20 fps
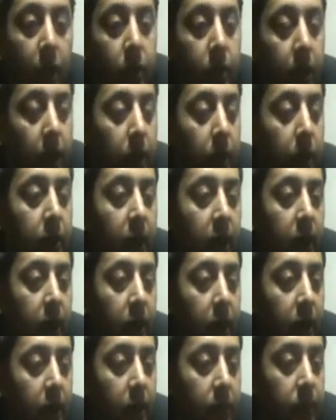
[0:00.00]
Okay,
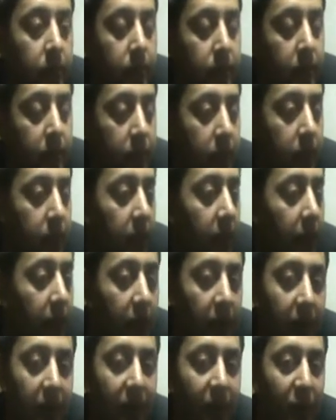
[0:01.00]

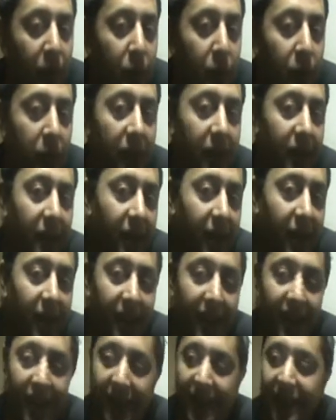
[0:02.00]
Tera kya hoga,
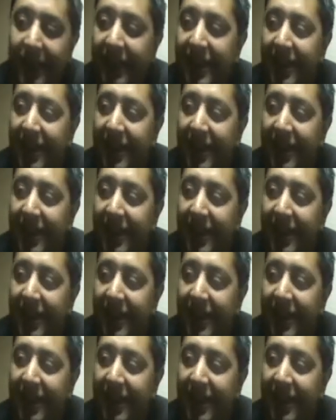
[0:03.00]
Kalia.